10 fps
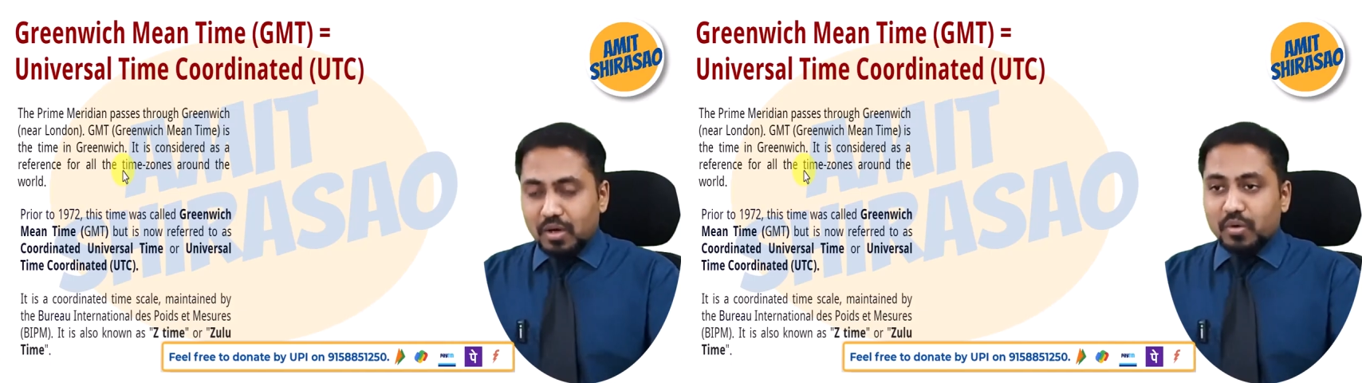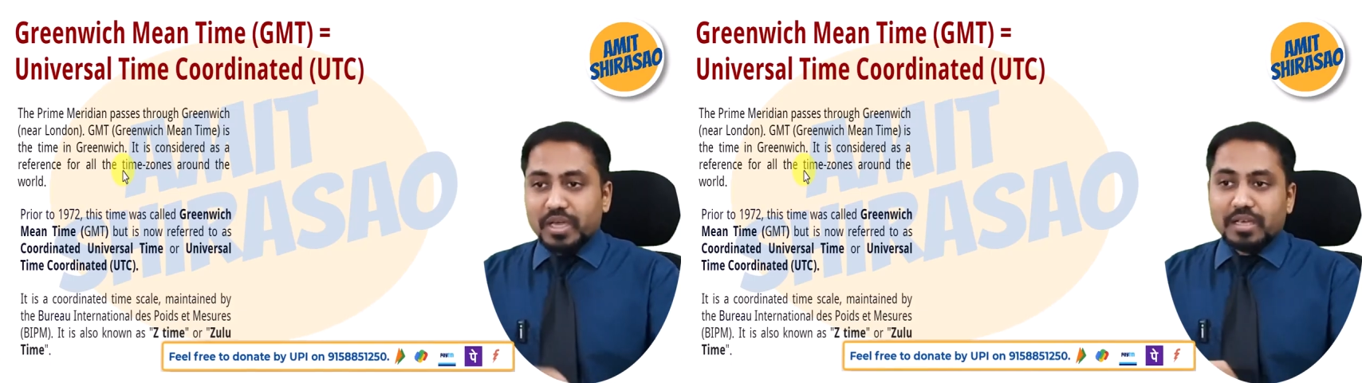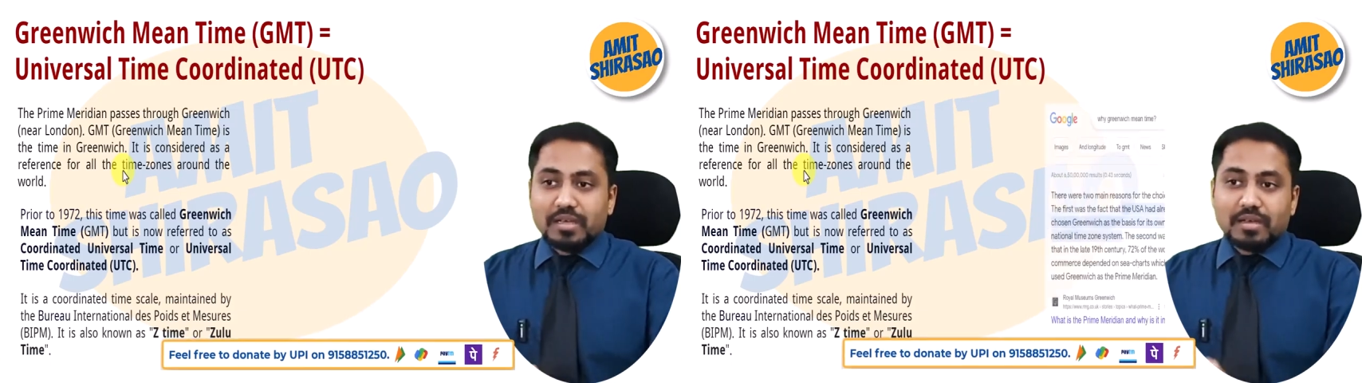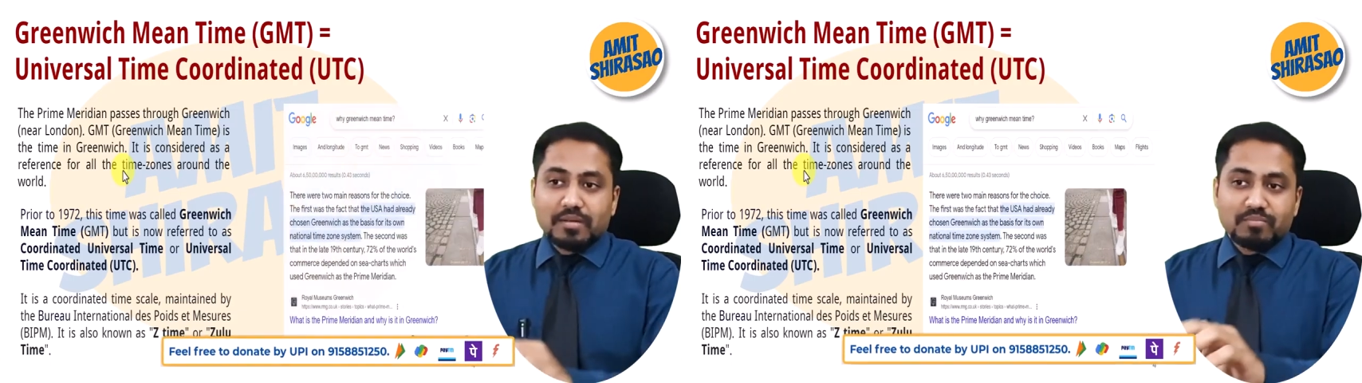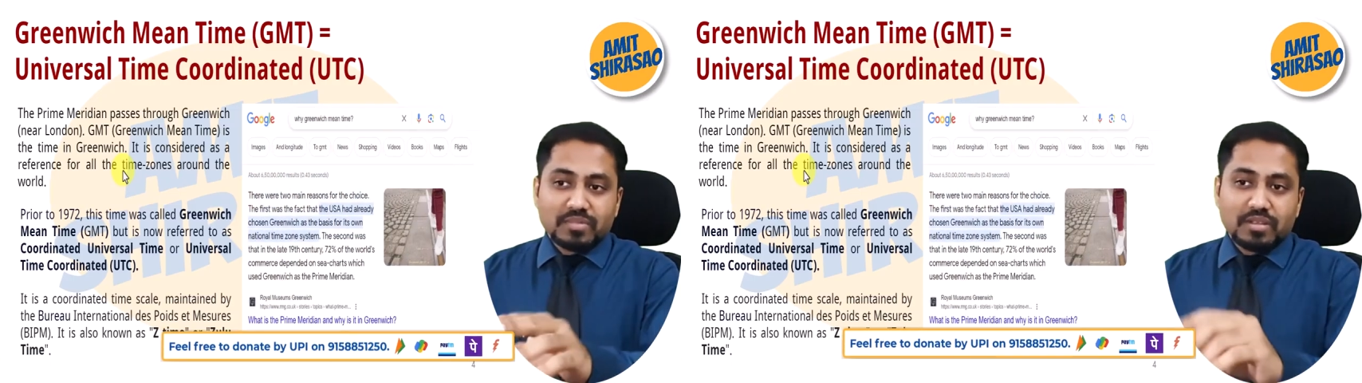Okay,
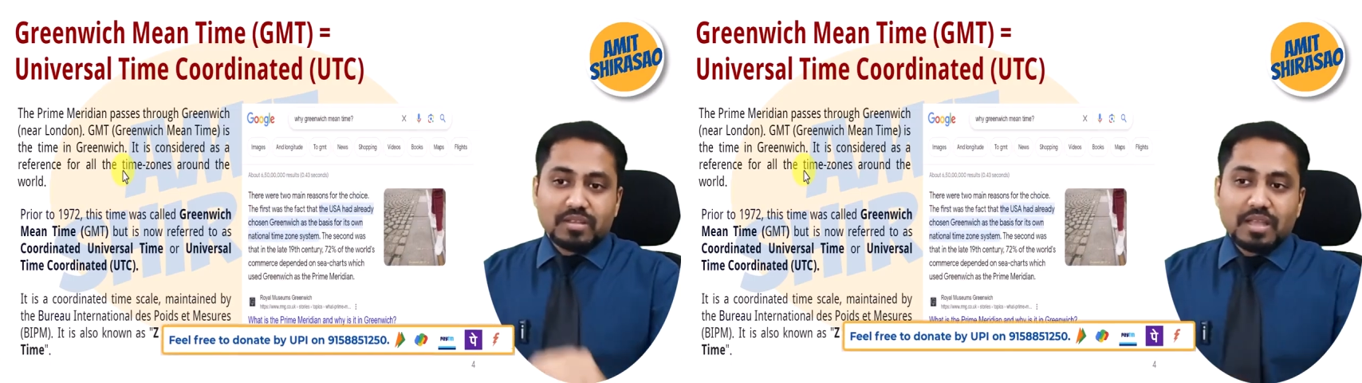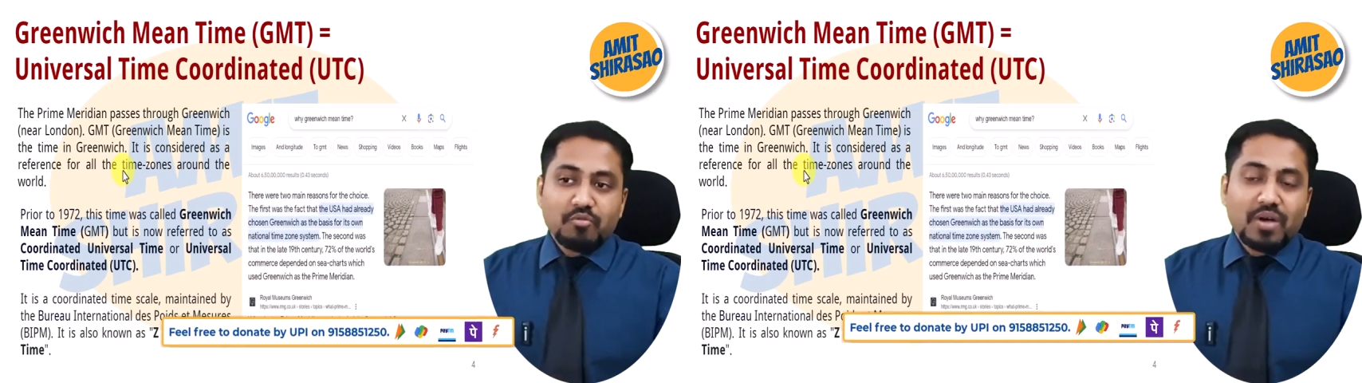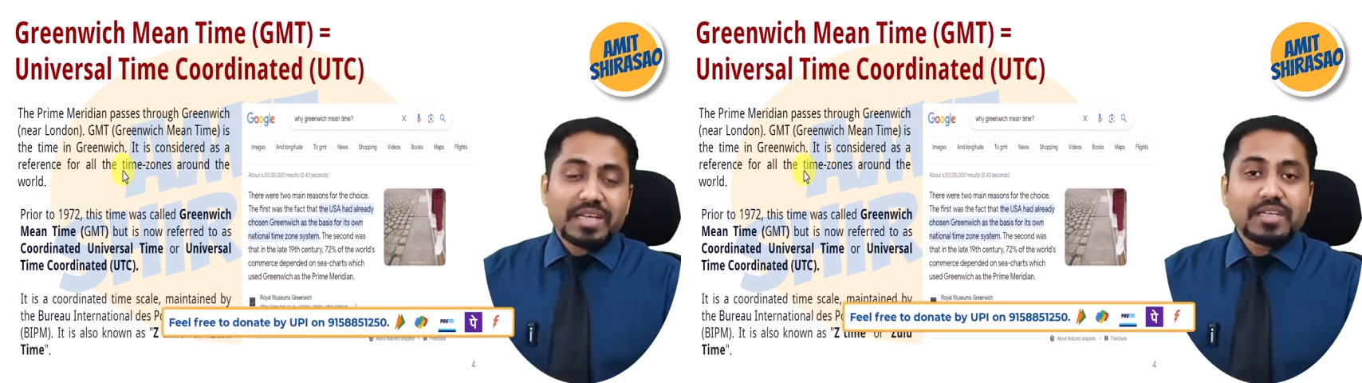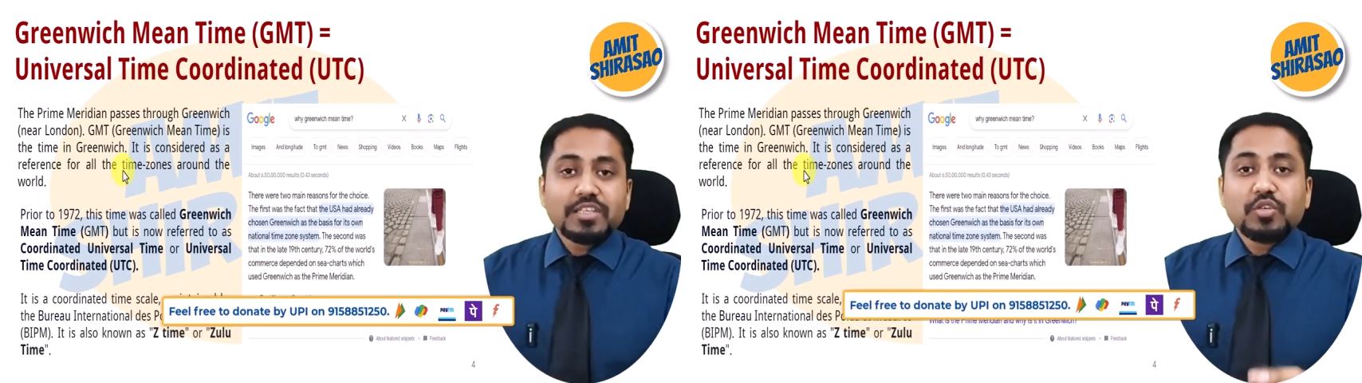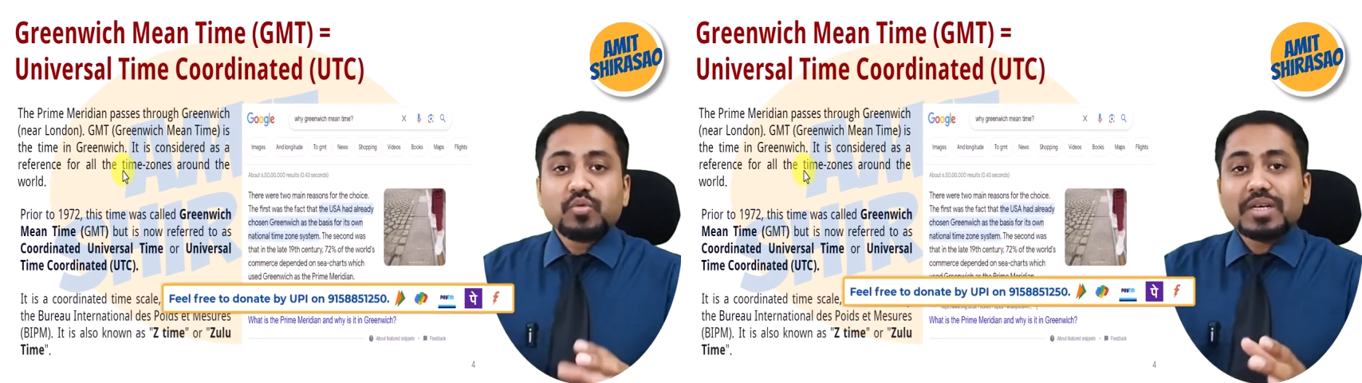now why did
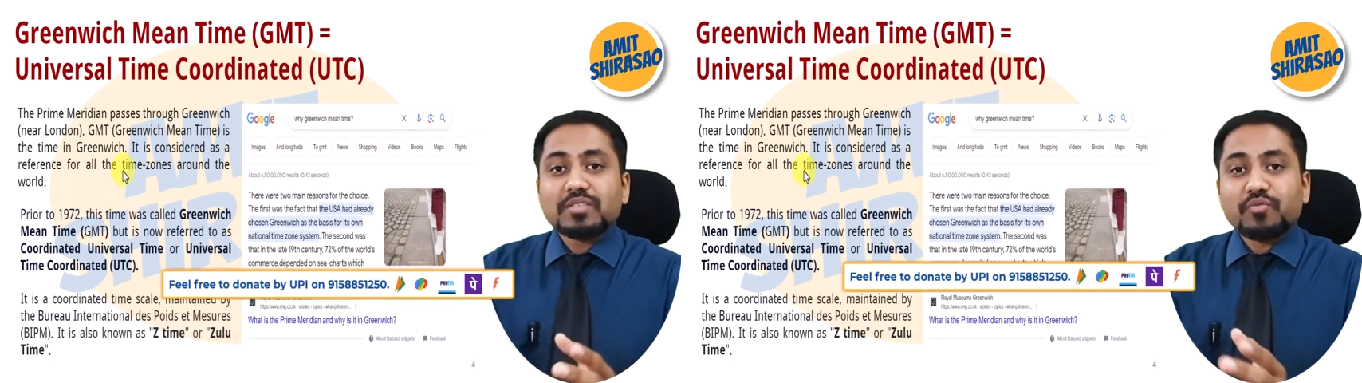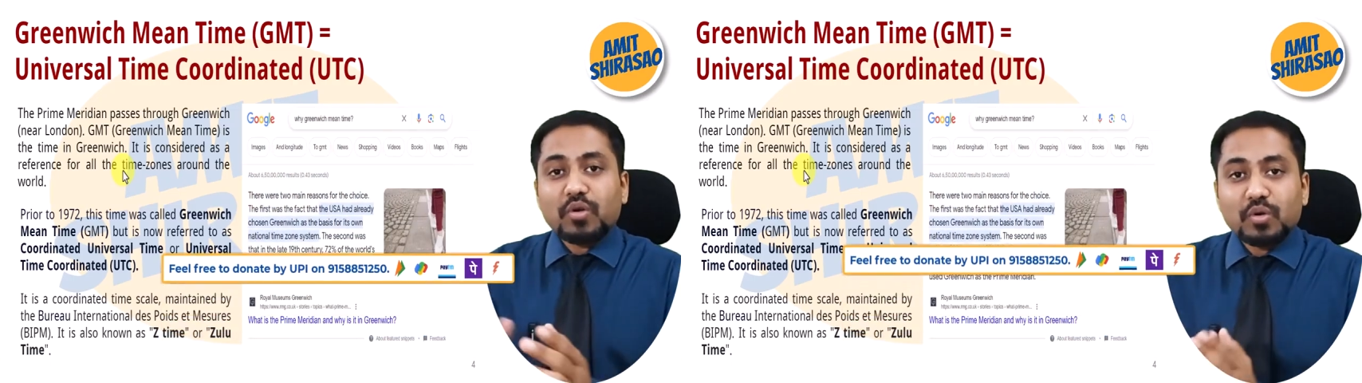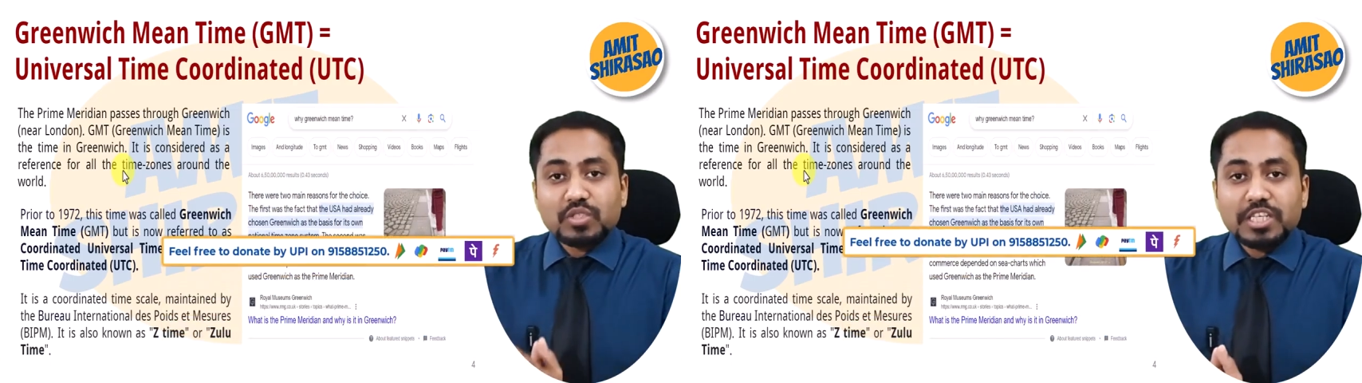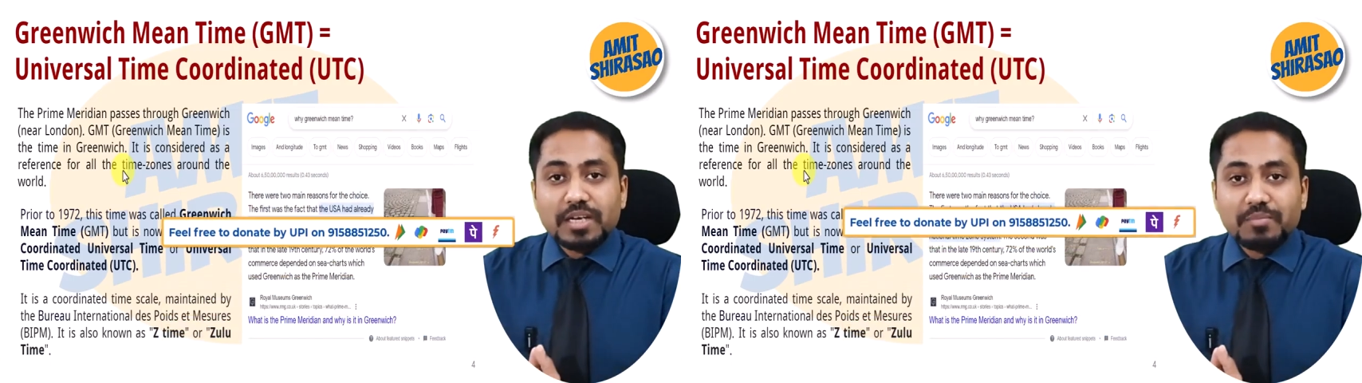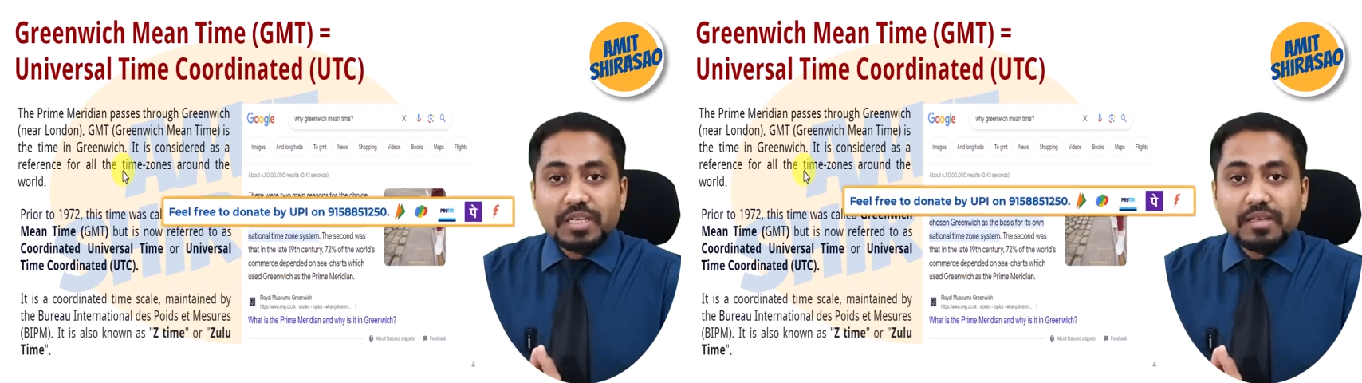US follow
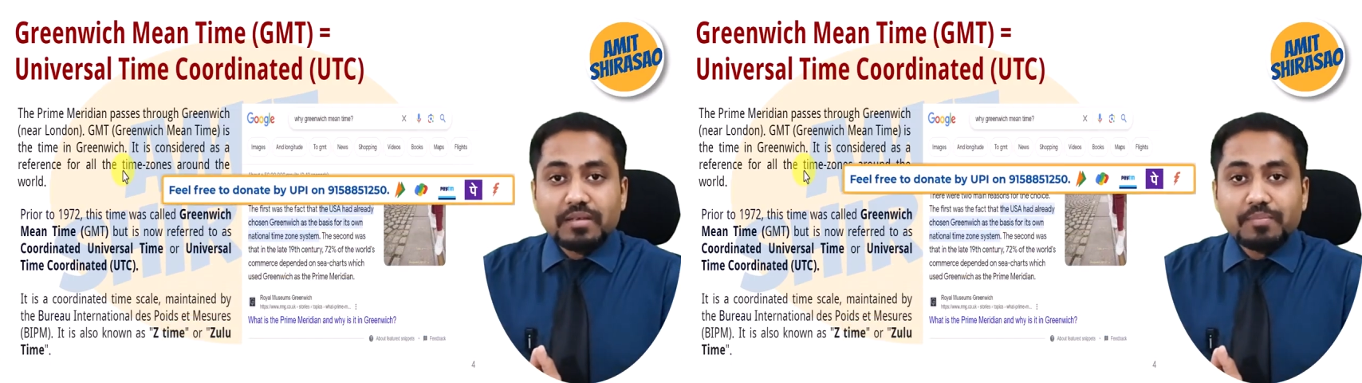GMT?